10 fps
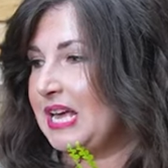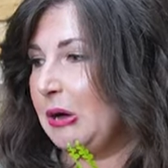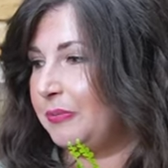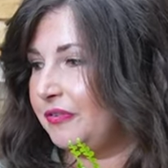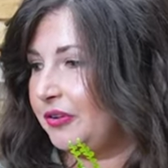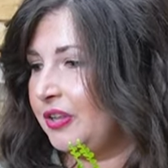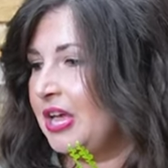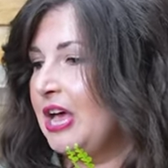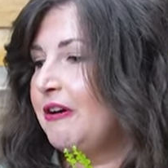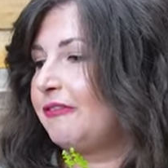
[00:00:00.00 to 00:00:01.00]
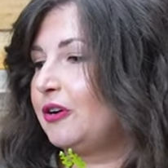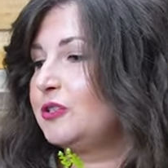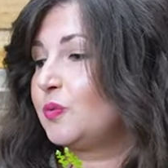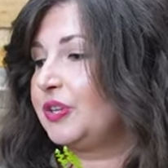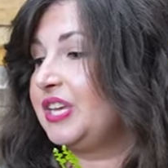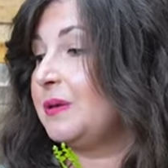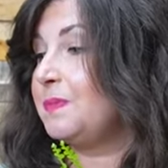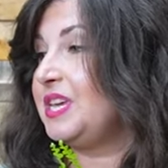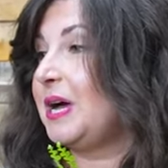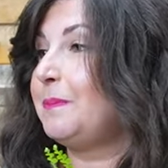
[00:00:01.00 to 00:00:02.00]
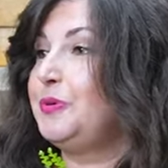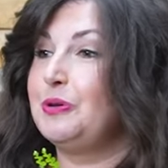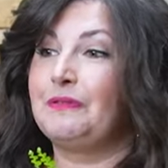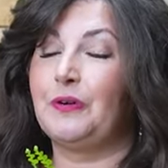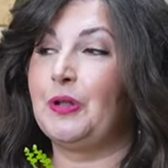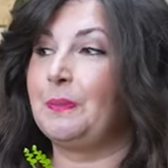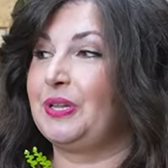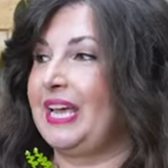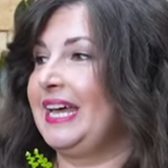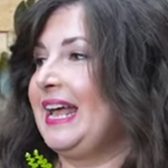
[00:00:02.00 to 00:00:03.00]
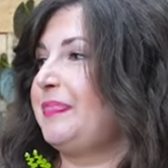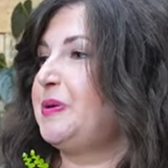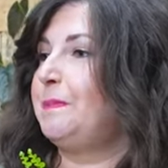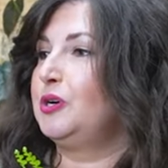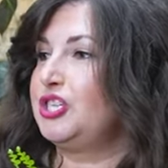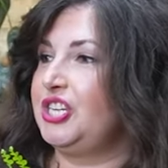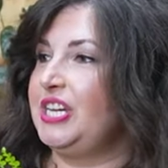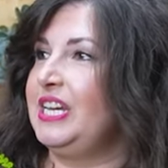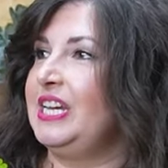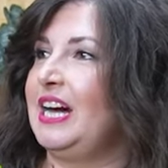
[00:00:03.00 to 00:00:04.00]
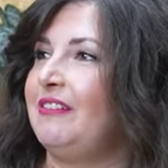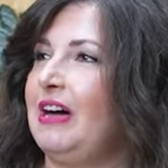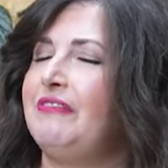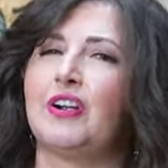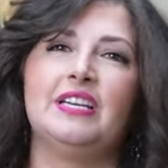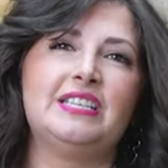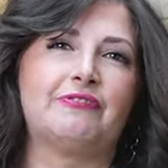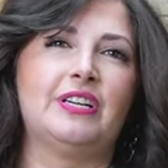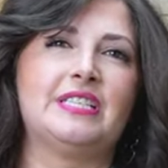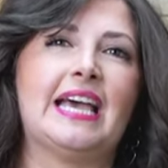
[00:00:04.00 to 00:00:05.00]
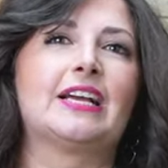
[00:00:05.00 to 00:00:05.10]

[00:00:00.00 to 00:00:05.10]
was helpful. Ferns really can be a beautiful plant and the bushy, a, a very different